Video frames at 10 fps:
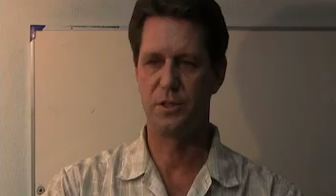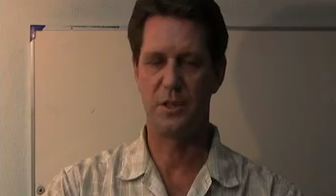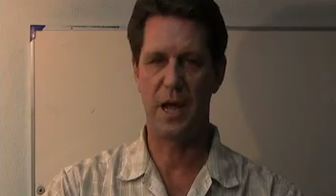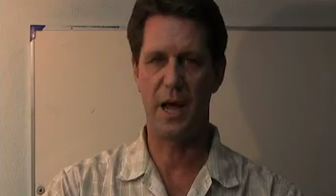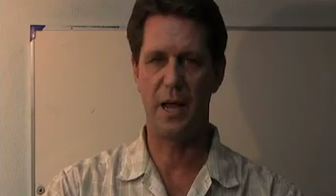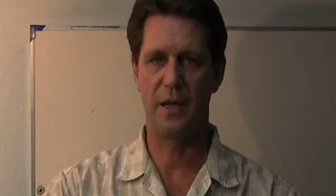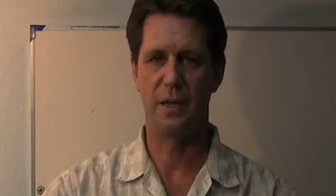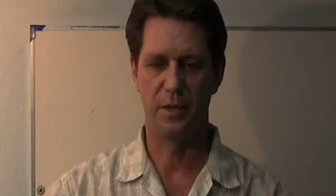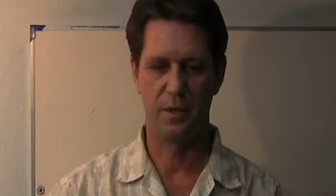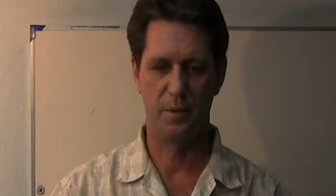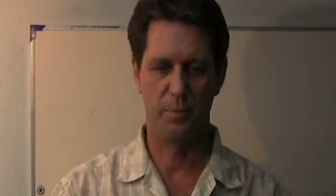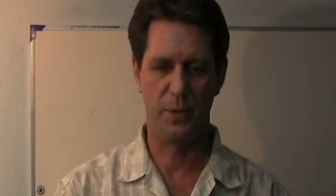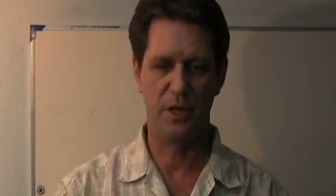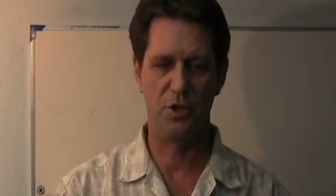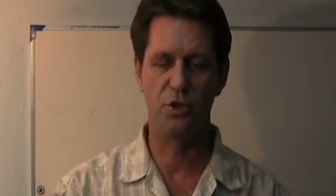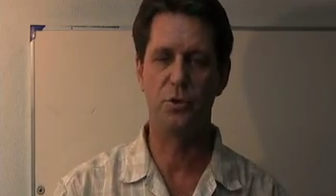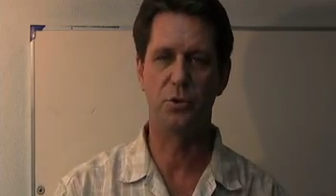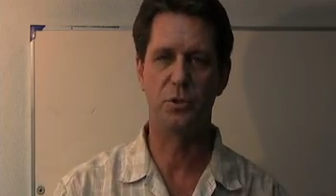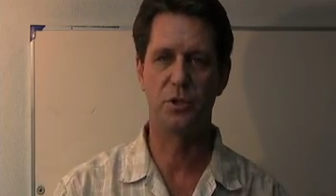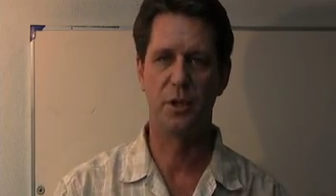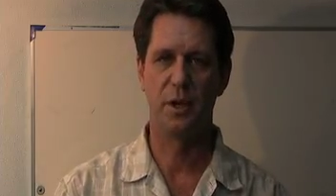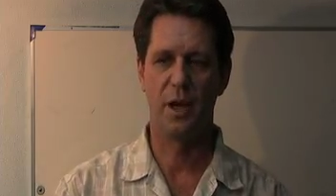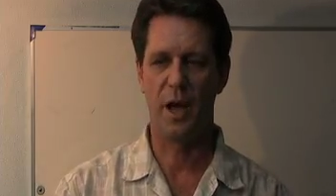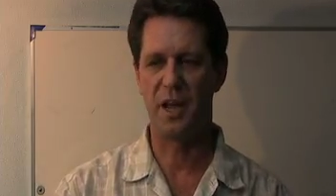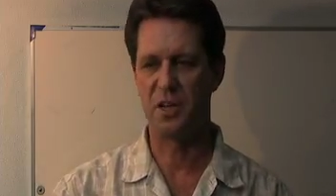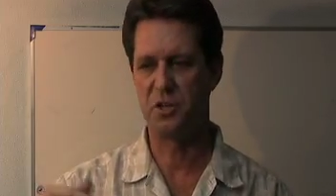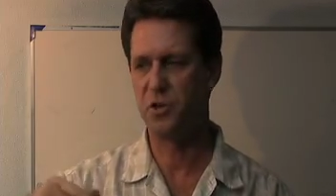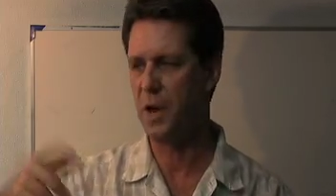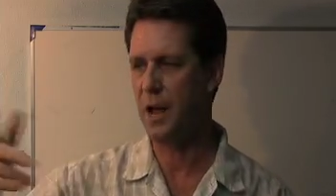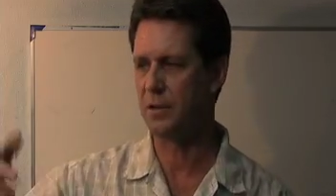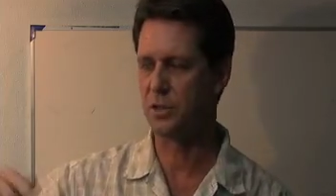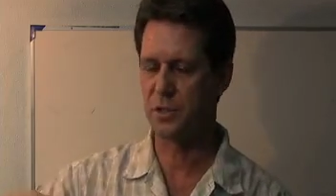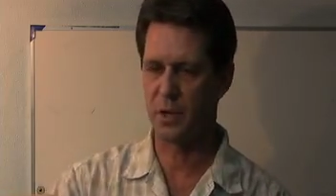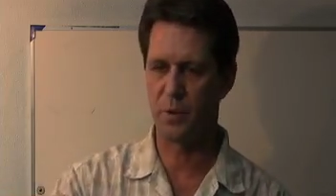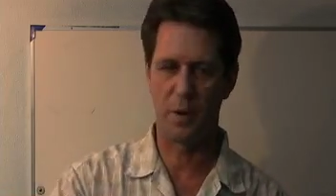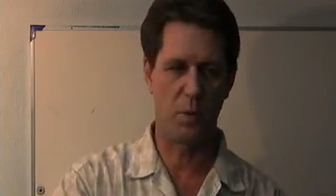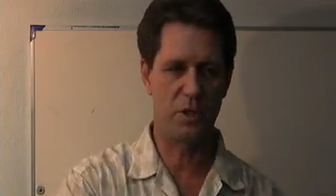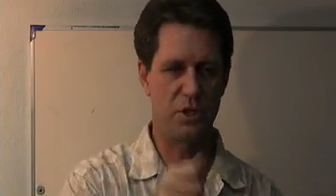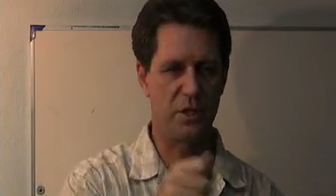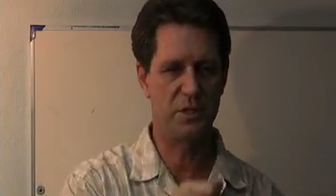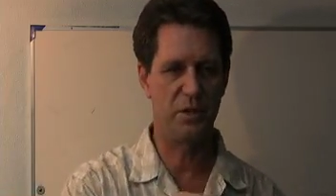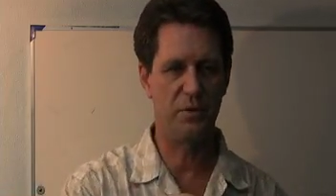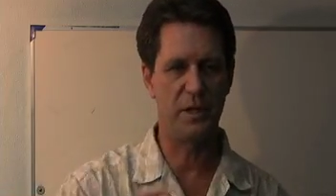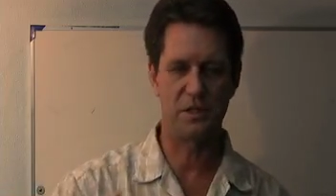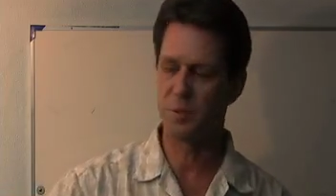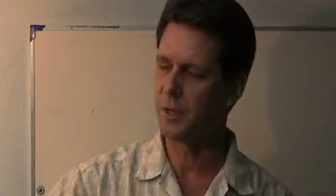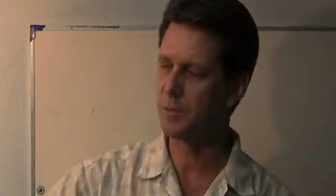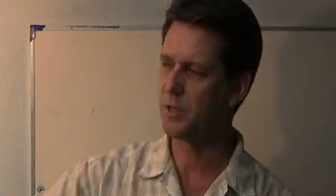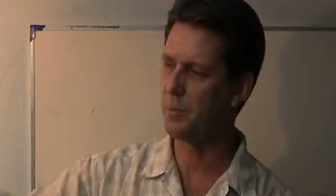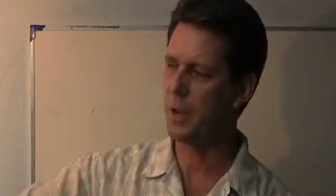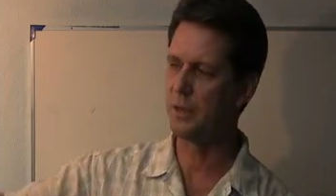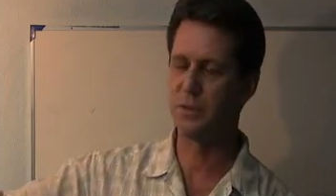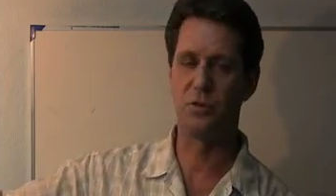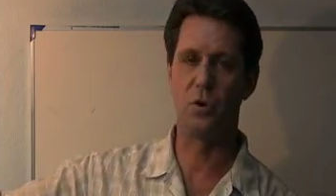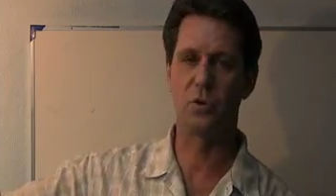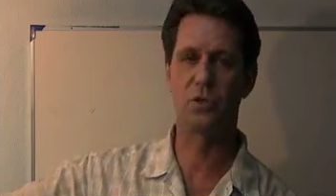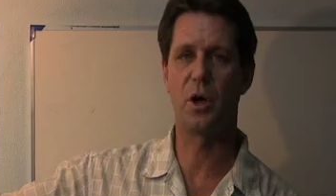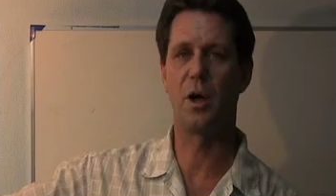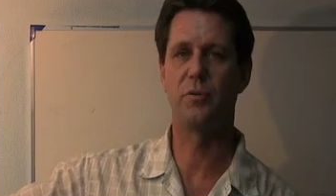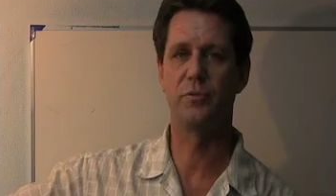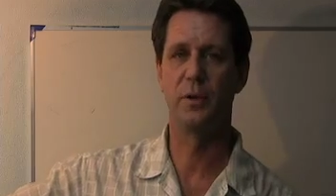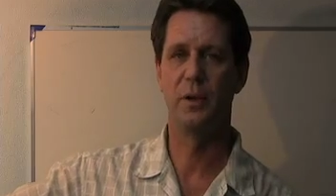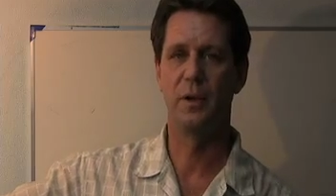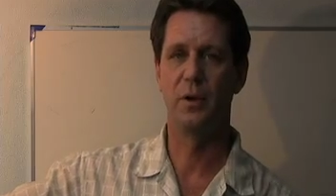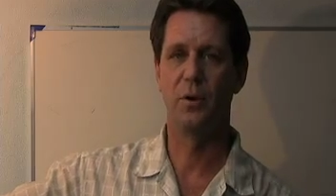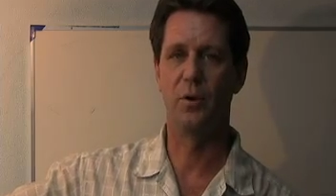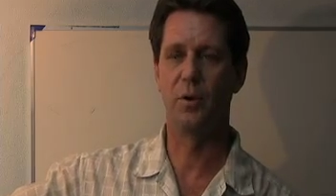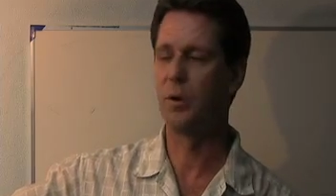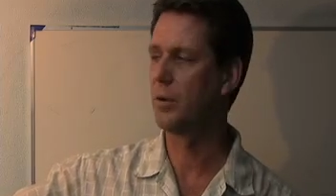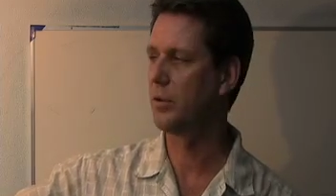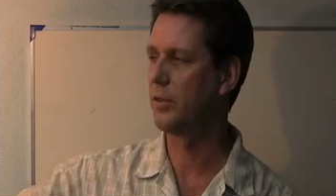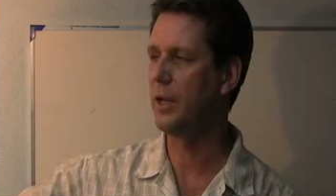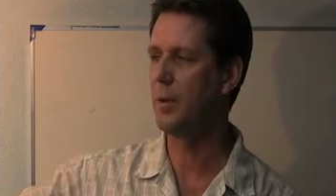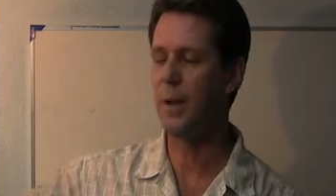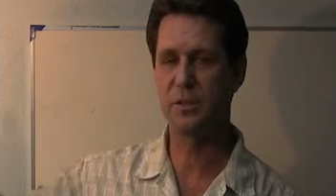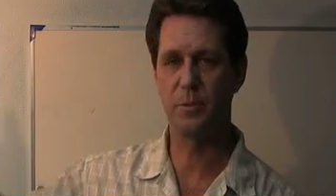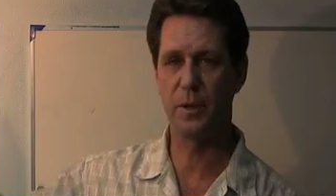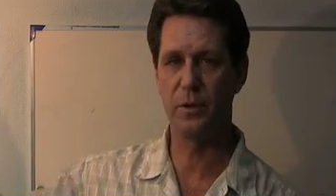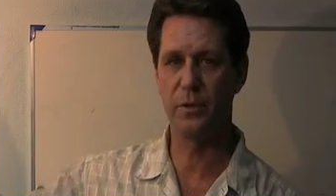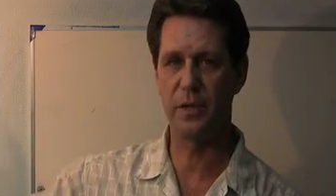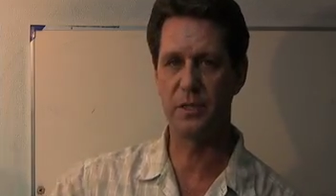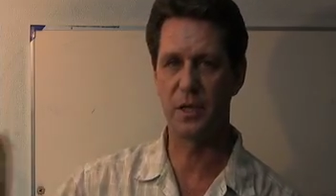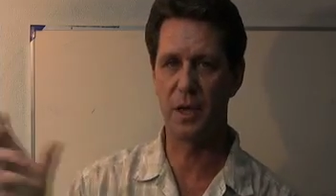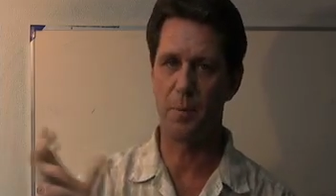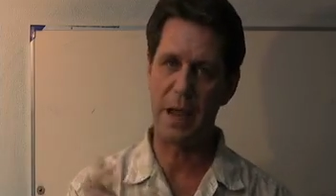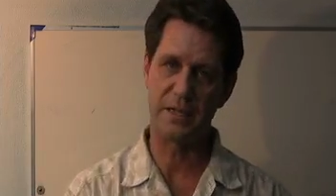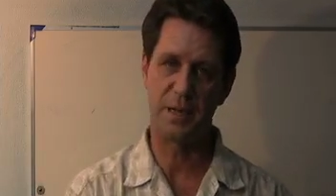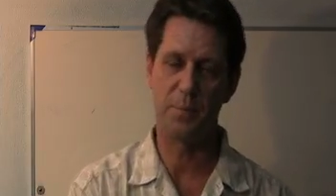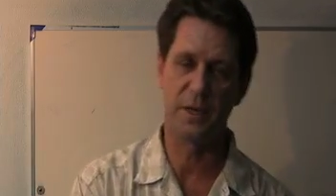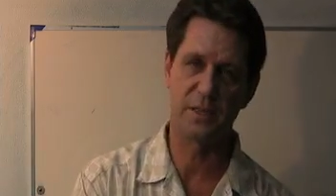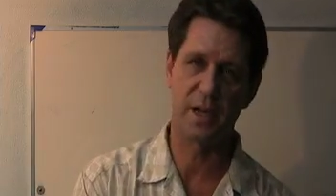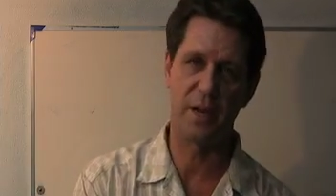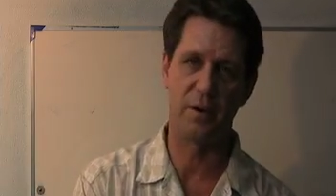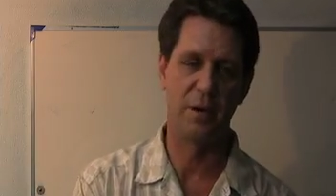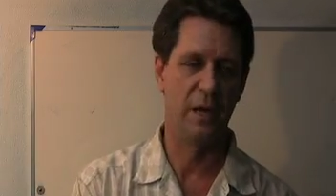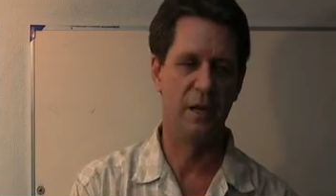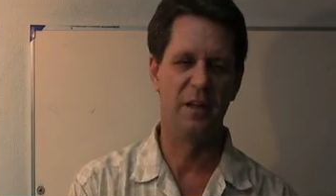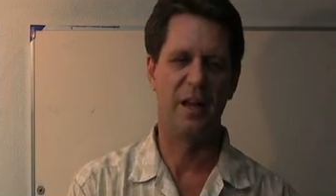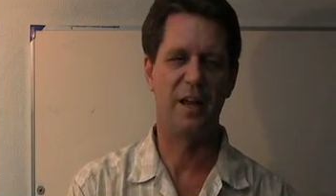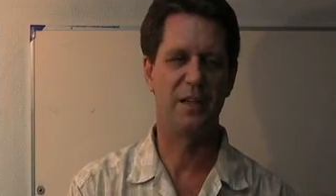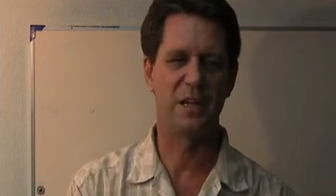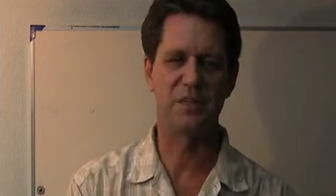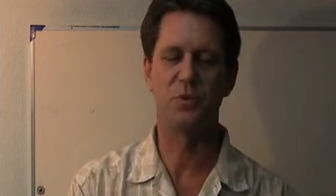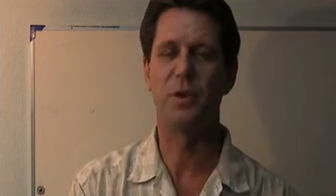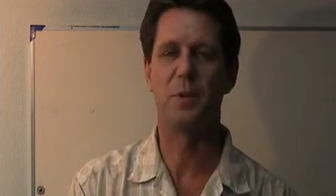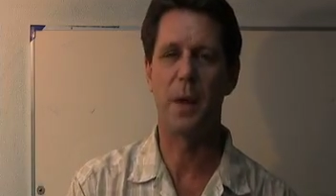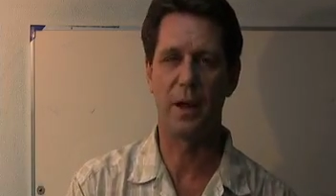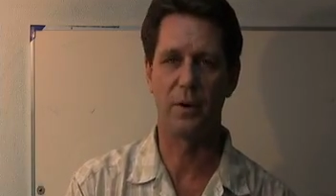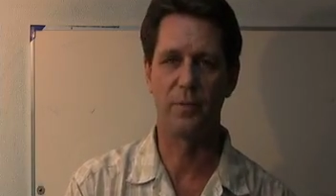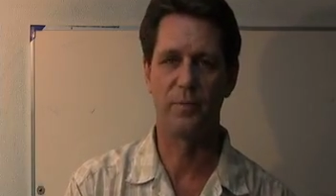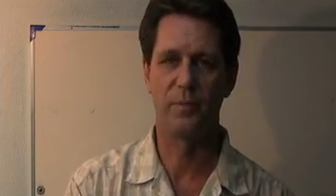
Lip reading: Thai being used, I can tune out, just like when I'm watching the TV. Sometimes I might doze off or think about some other things and come back 10 minutes later. It doesn't really matter.